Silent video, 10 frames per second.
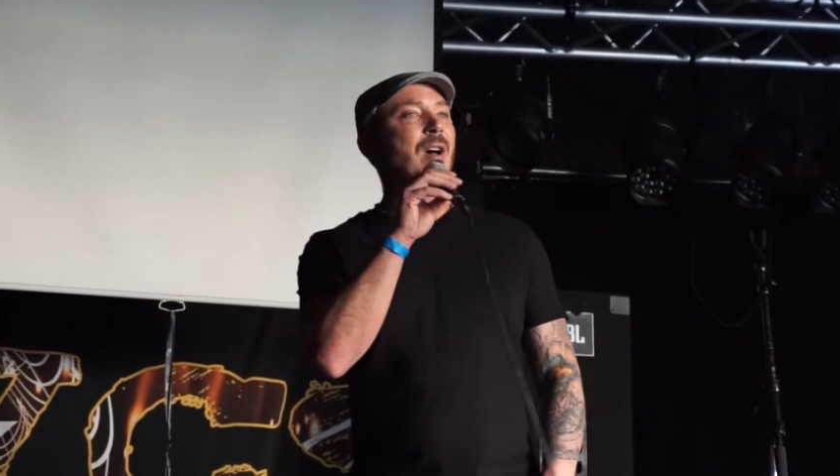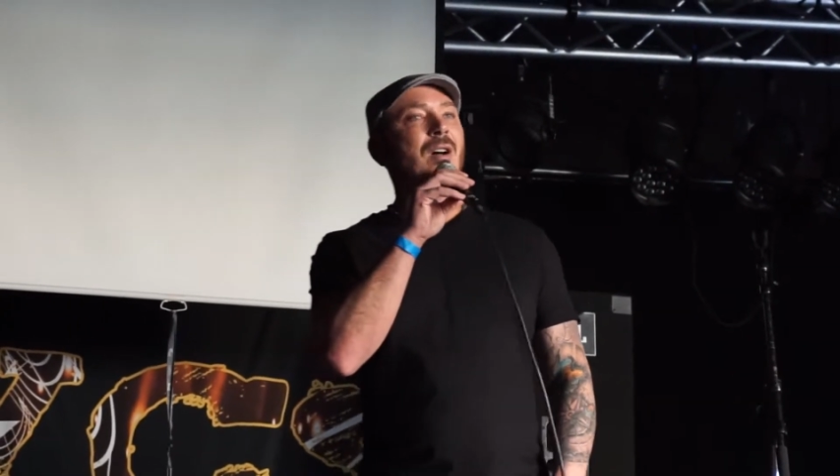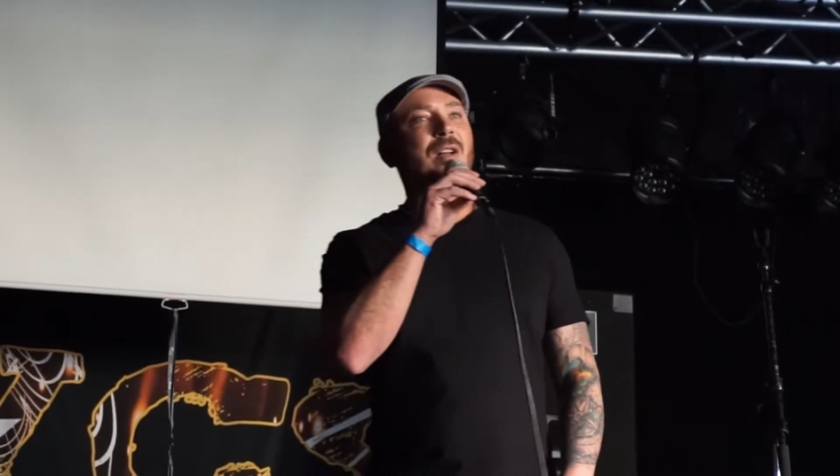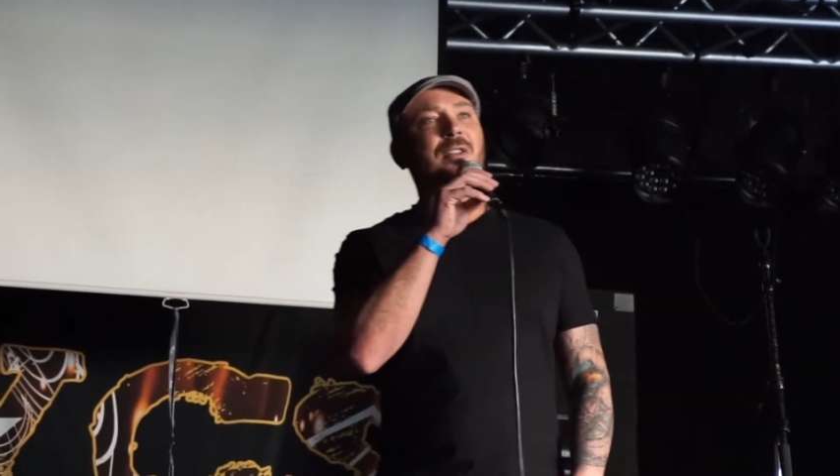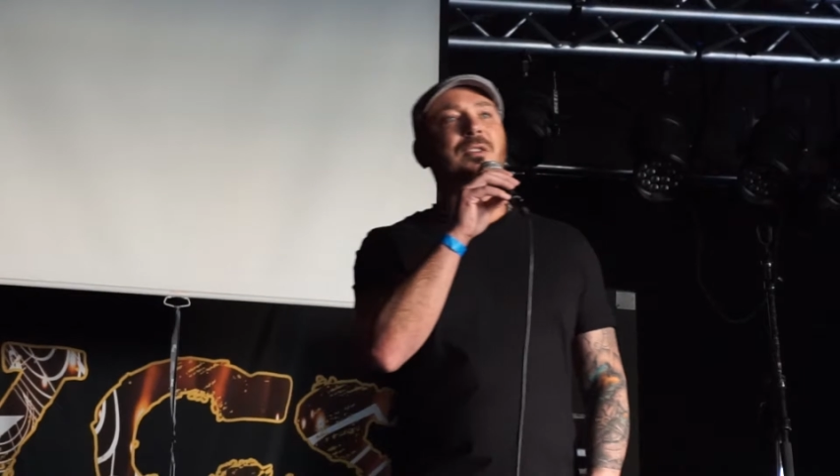
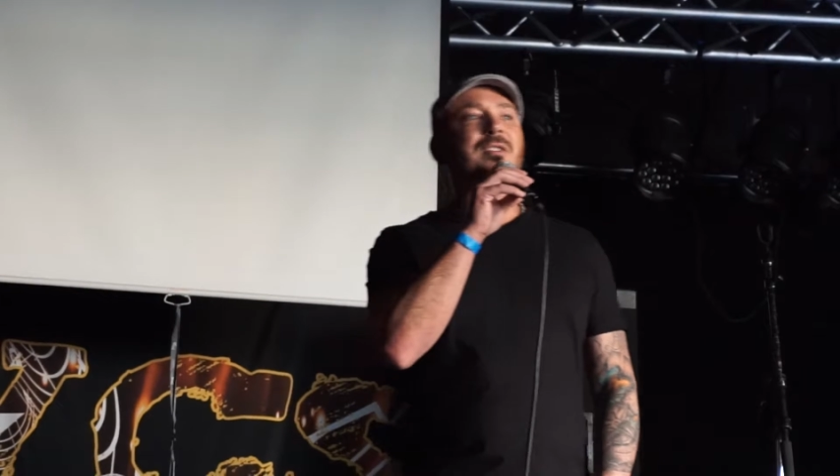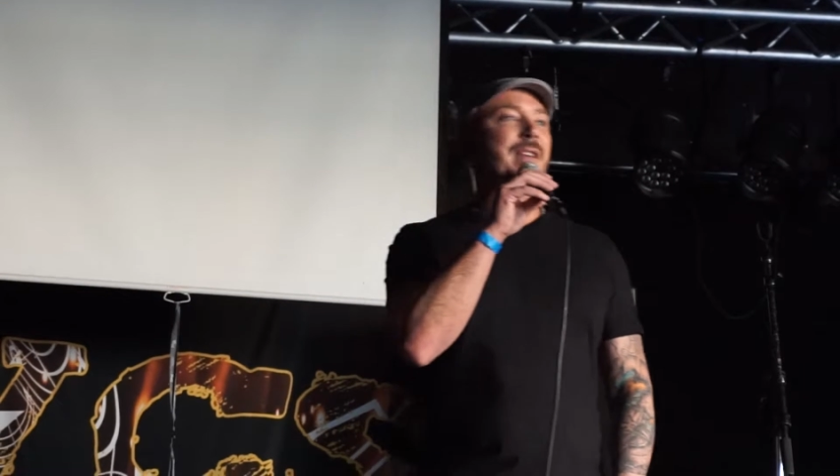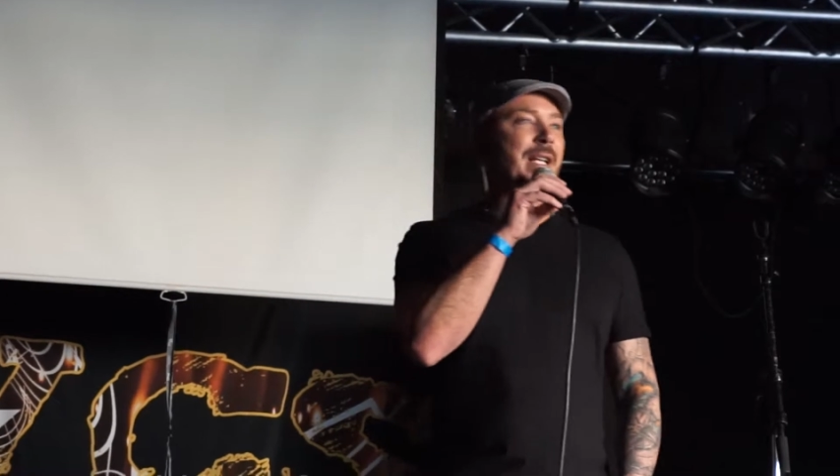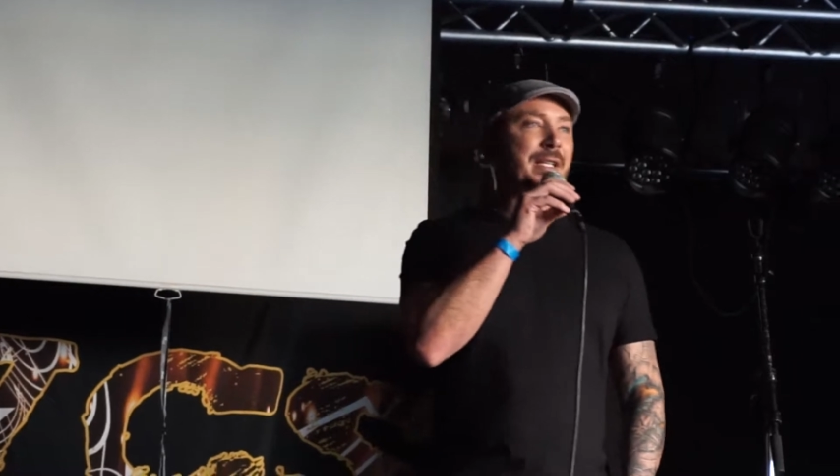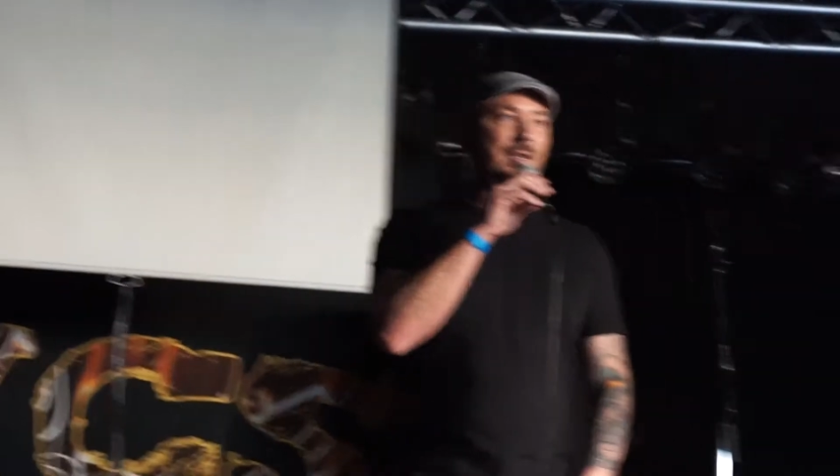all those
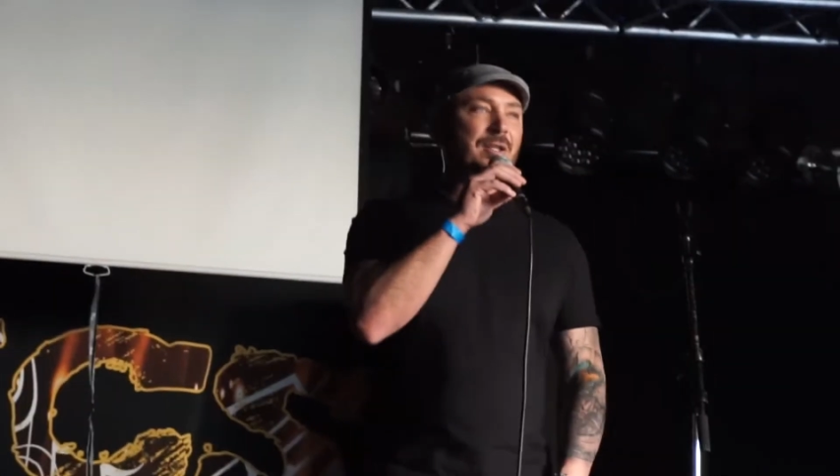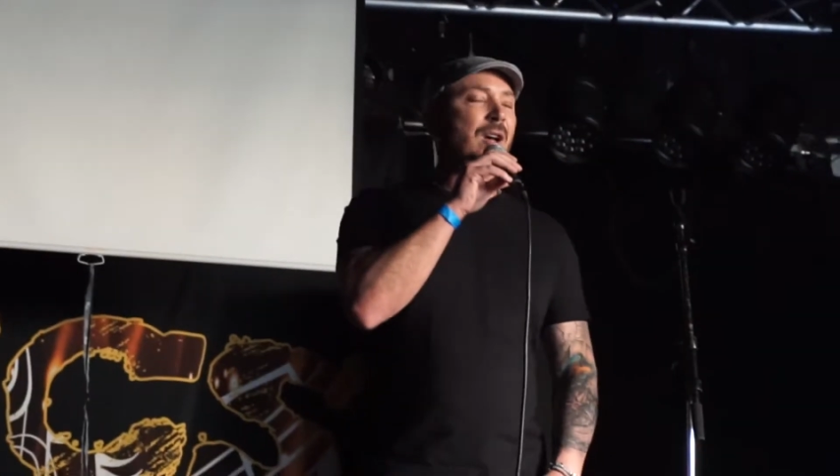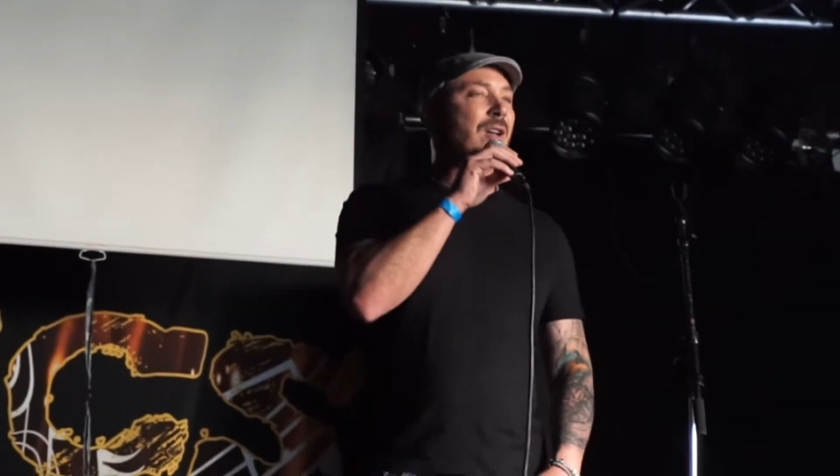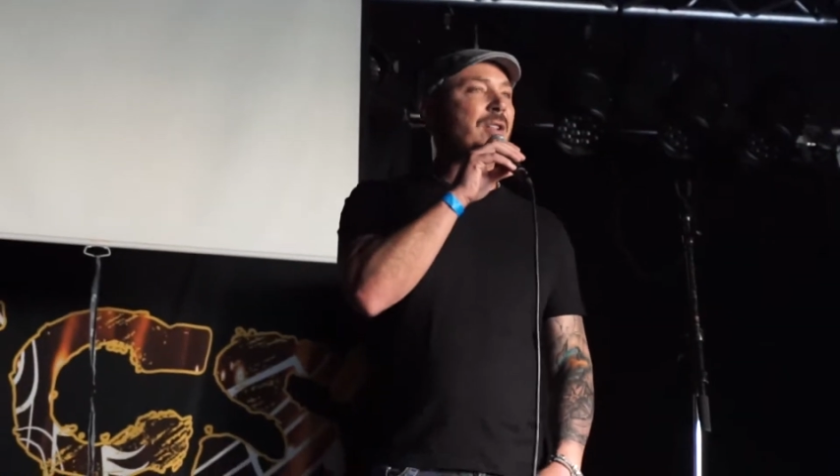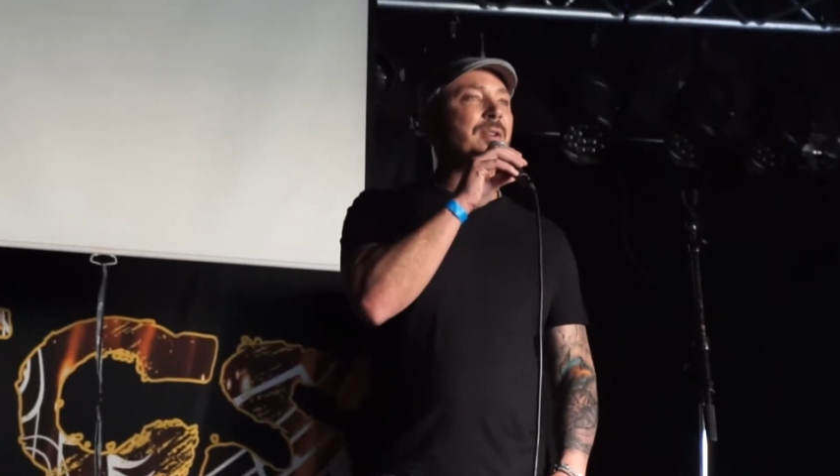failures,
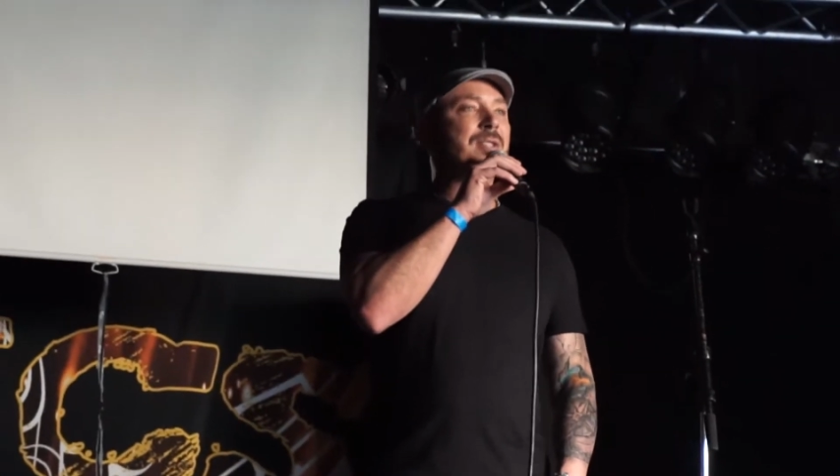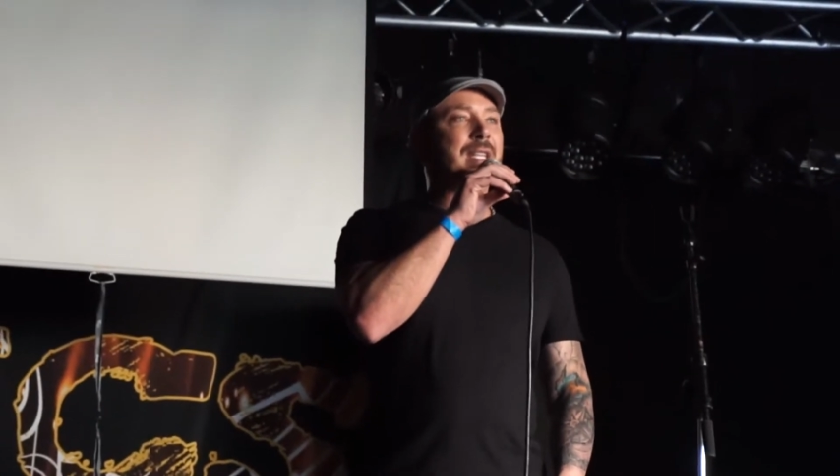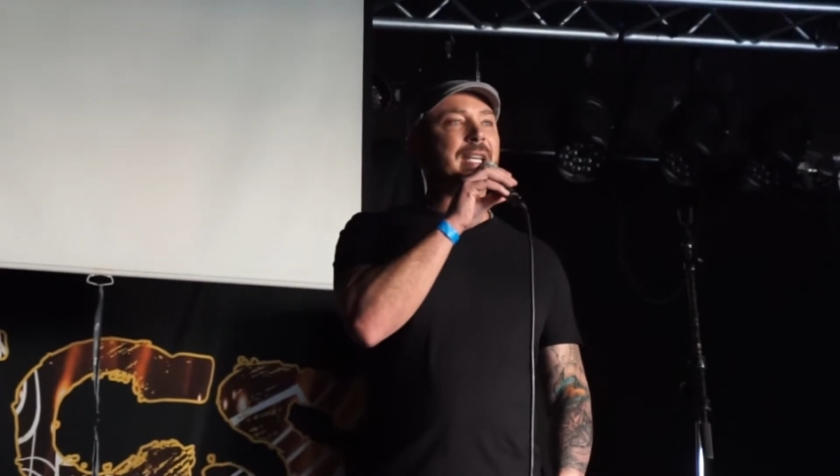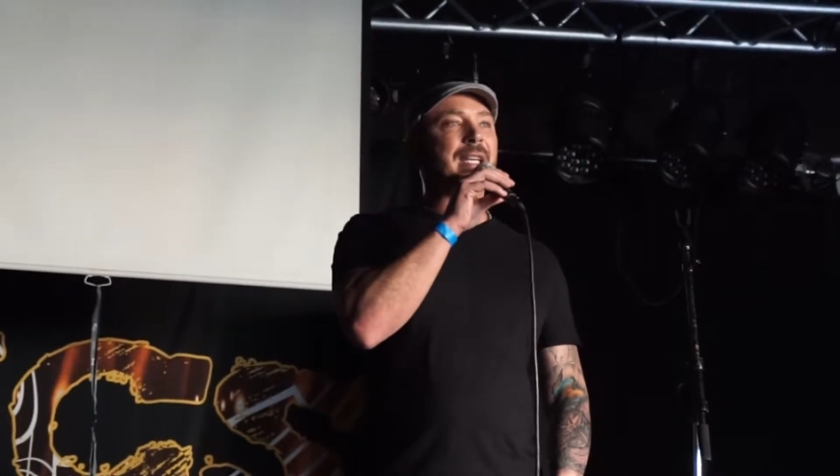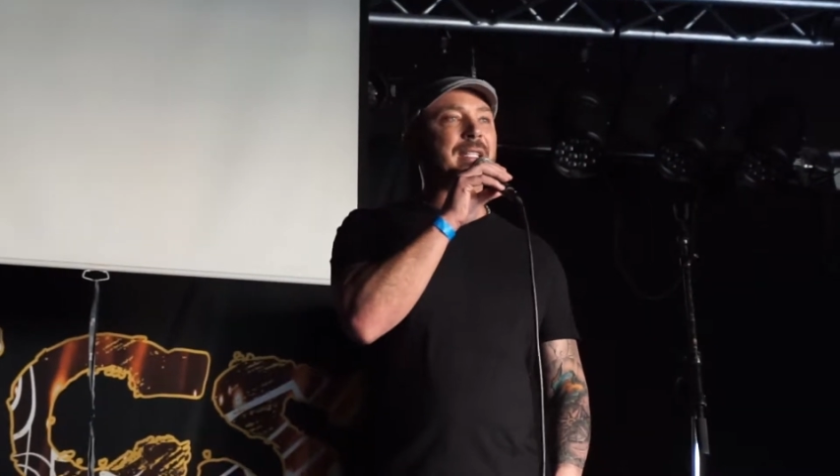all those
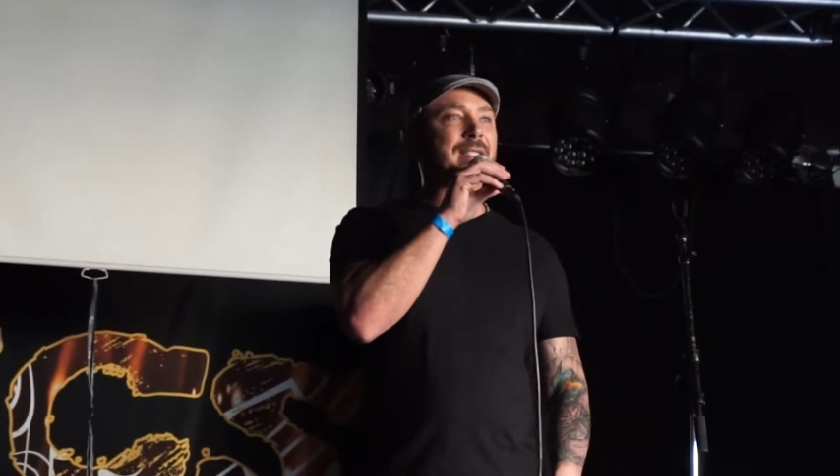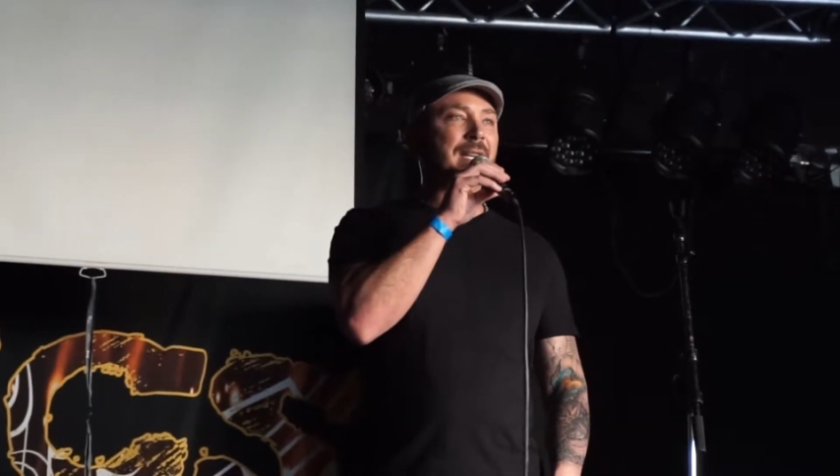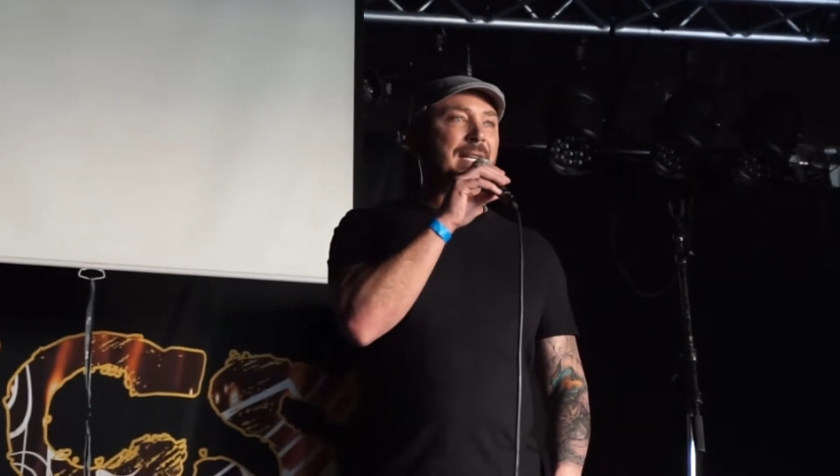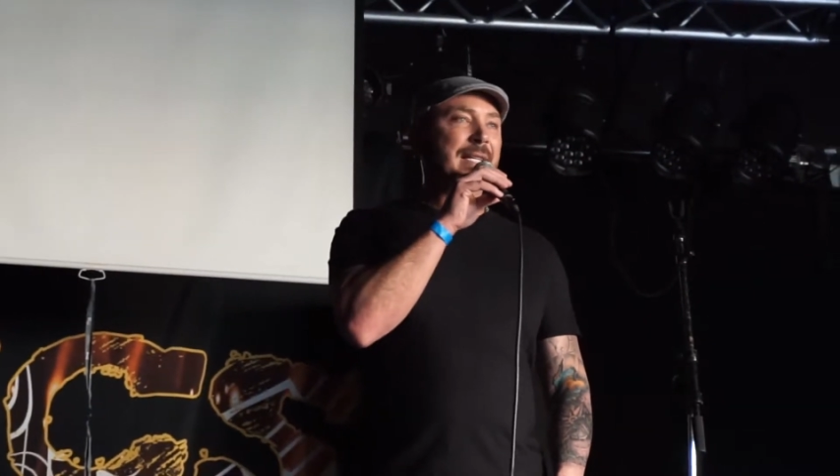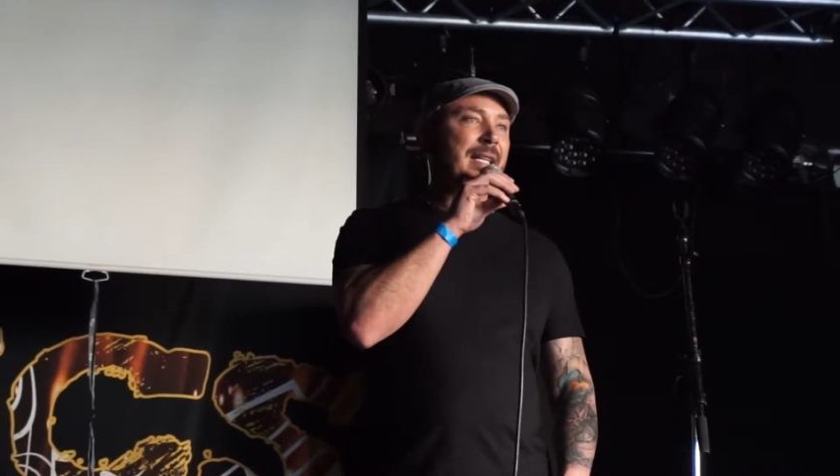things